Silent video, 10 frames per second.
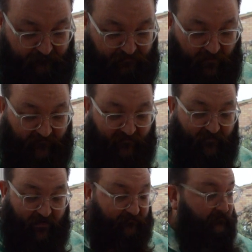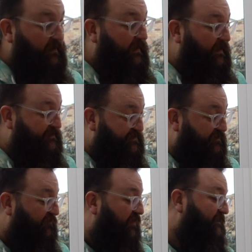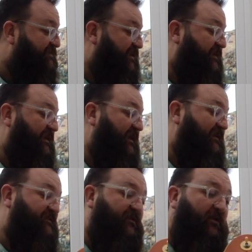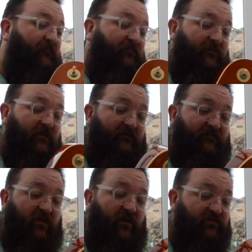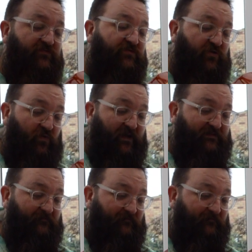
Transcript: Apart from that, it's a grimy second-hand guitar for £100,